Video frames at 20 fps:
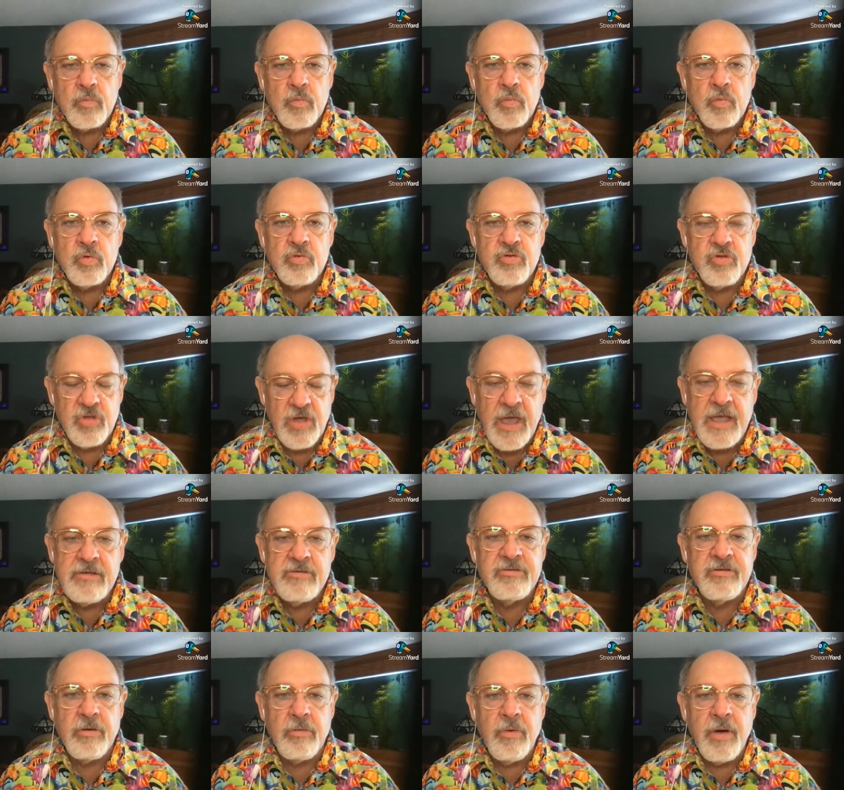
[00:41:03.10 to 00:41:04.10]
will
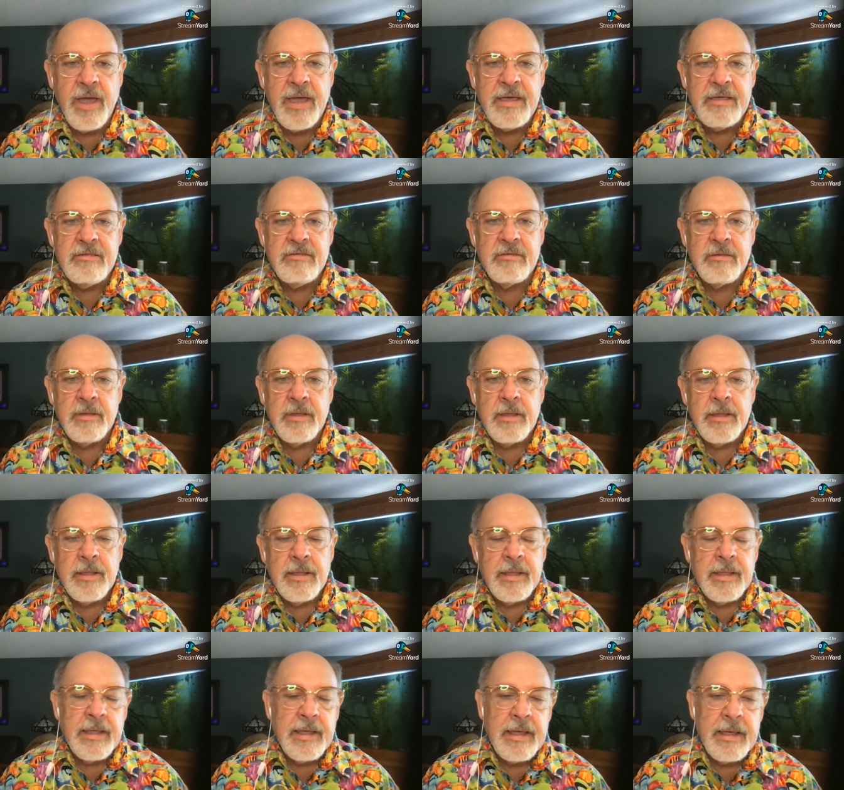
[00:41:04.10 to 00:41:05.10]
change their ways.
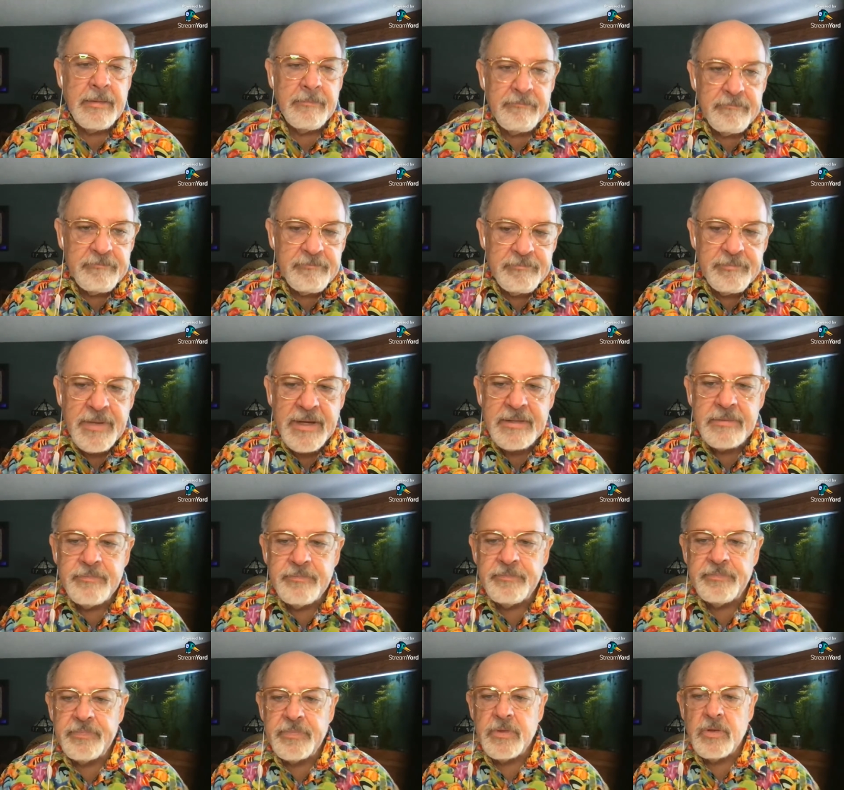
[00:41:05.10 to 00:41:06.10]
But
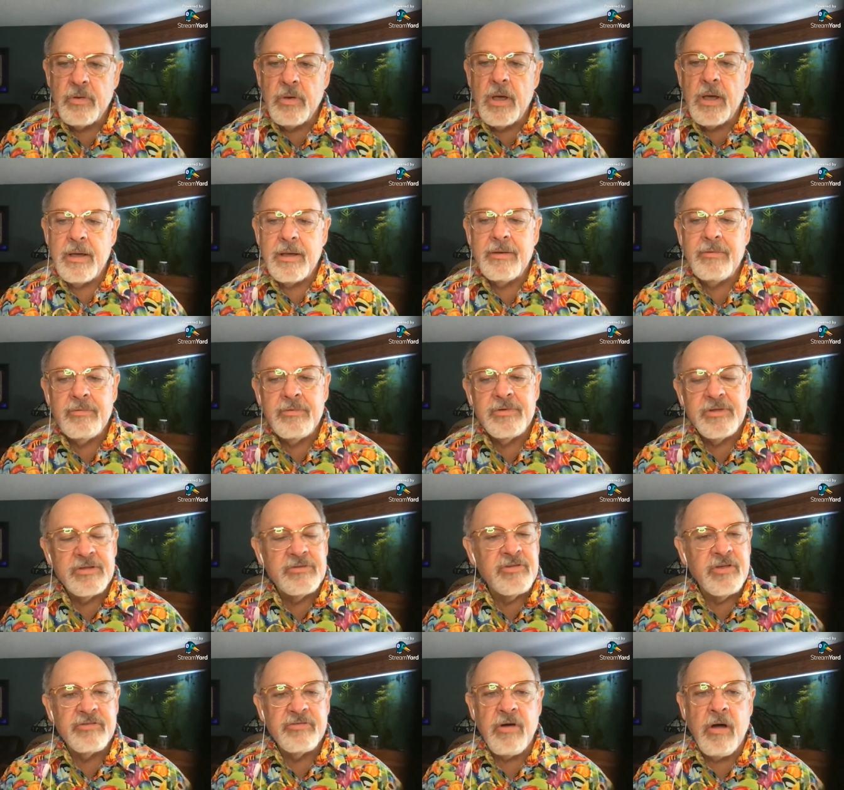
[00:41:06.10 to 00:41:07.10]

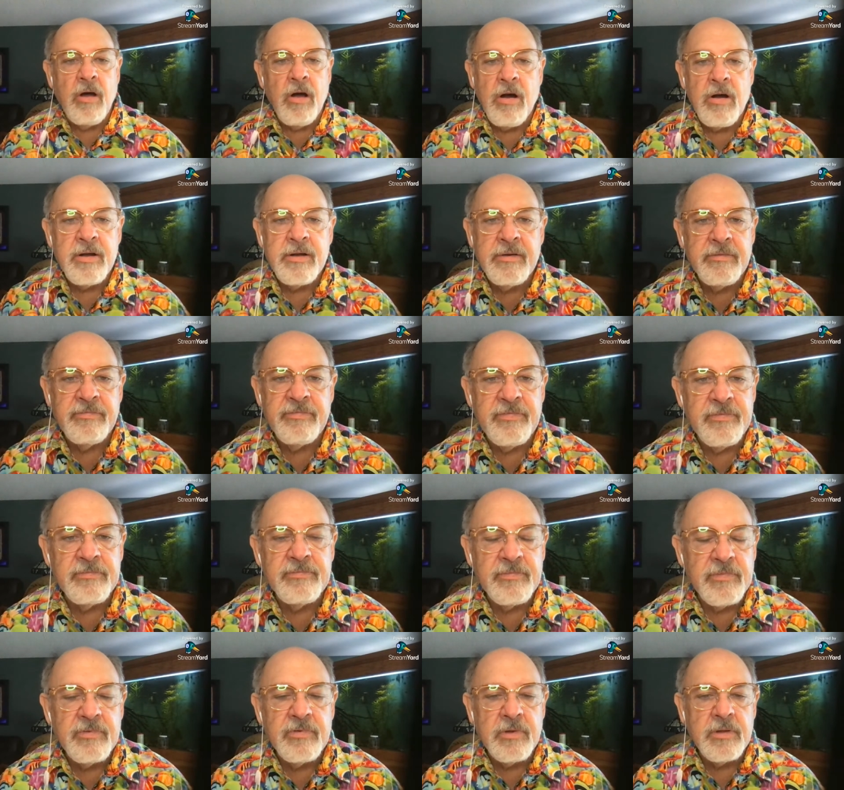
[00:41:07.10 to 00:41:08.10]
it's just hard to,
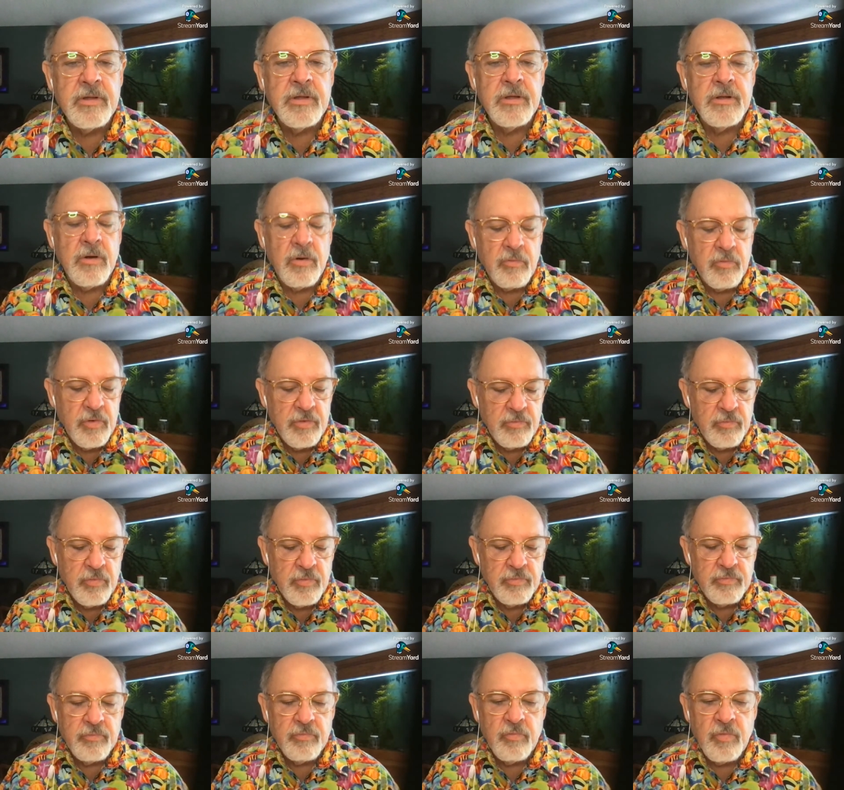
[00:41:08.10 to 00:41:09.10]

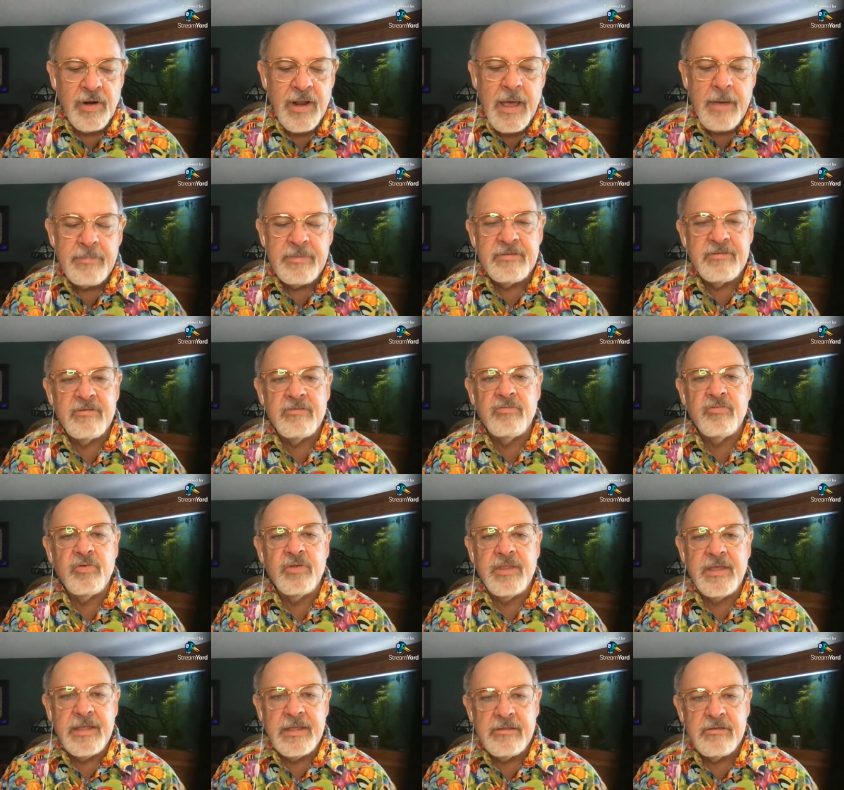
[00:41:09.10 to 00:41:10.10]
what happens is
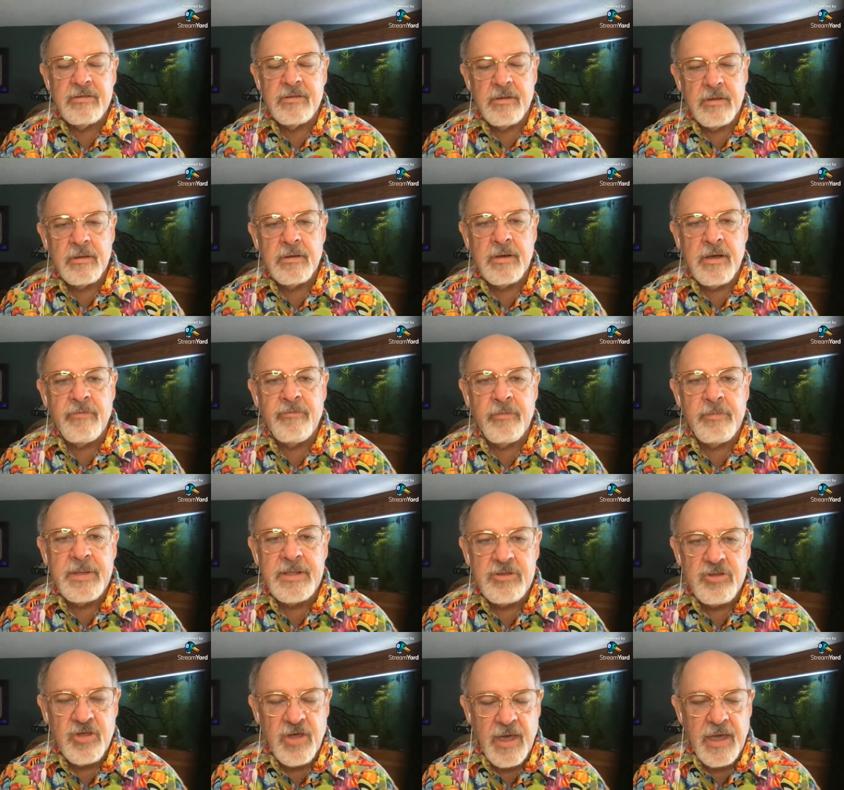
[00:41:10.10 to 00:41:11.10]
with each
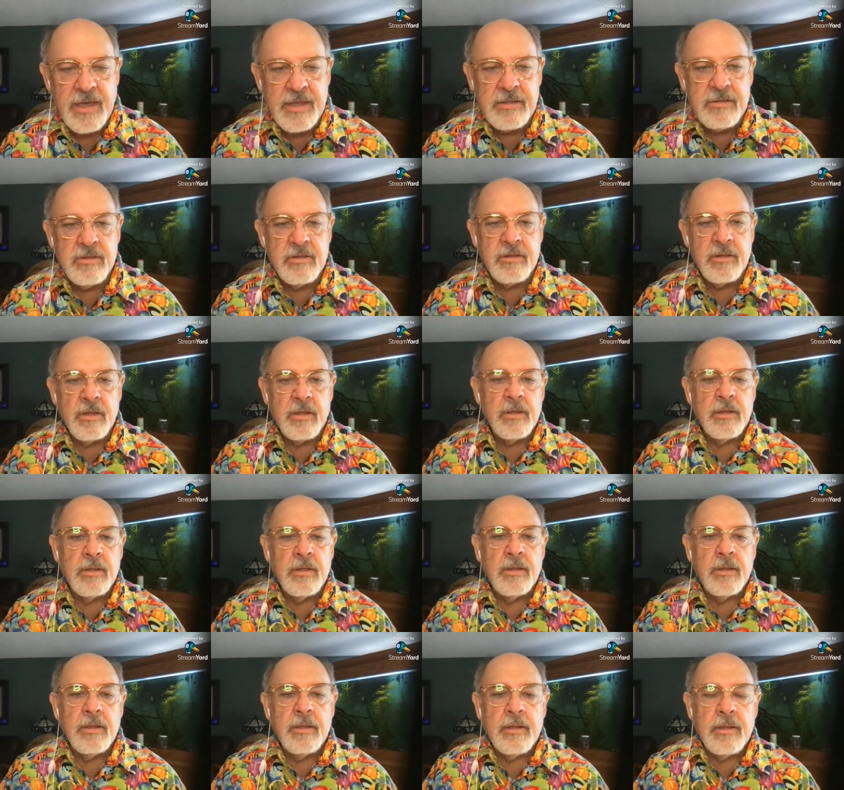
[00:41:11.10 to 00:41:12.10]
government change,
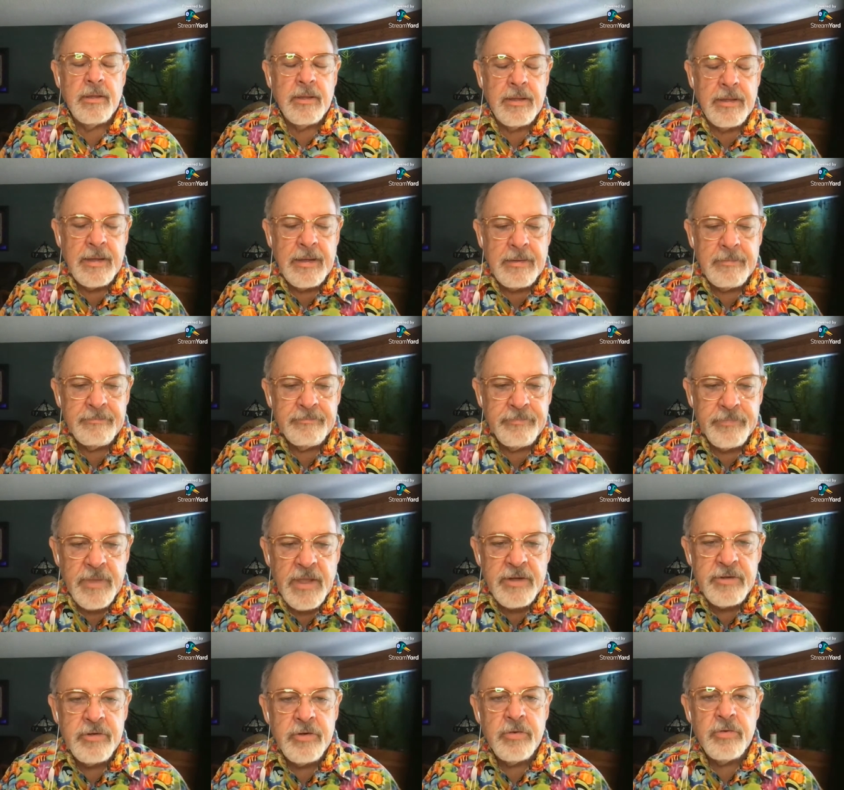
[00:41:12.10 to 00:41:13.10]

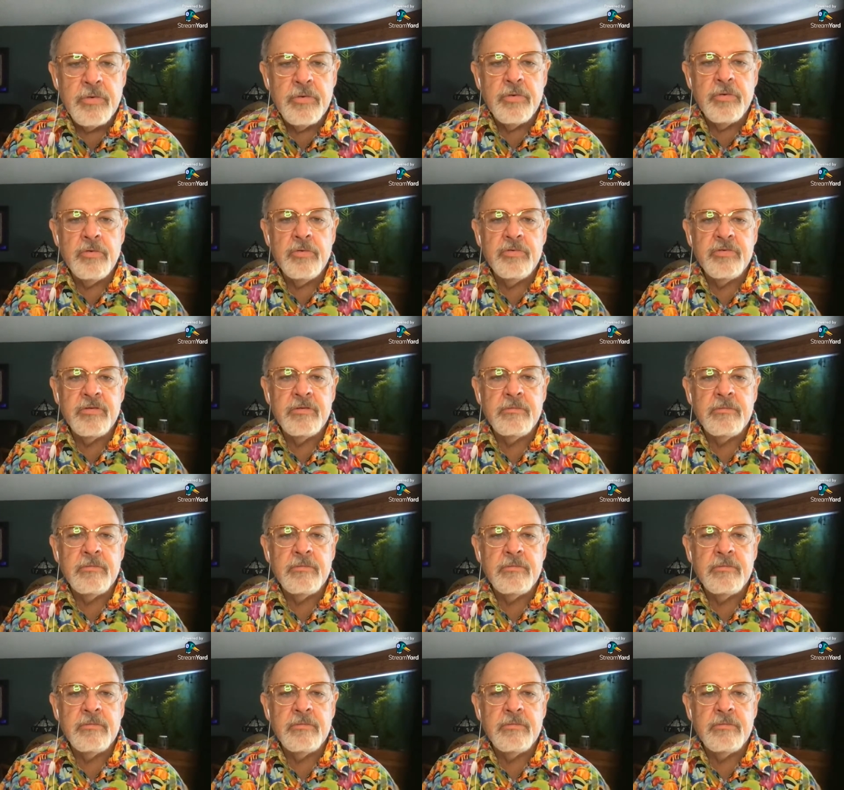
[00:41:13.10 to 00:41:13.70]
a new